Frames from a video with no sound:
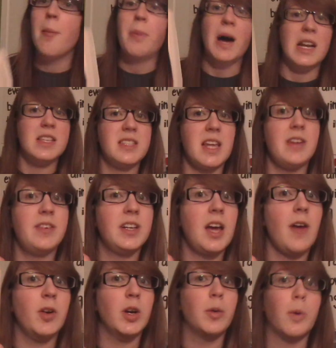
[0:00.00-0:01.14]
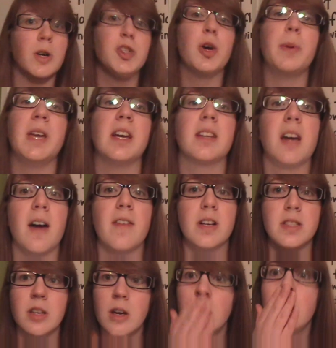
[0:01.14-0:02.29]
But instead of uncovering a wardrobe, he
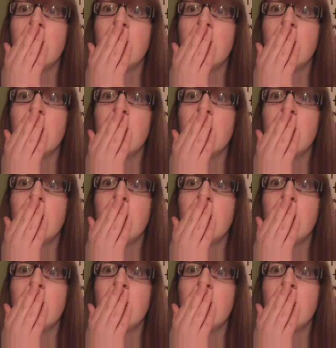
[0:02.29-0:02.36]
uncovers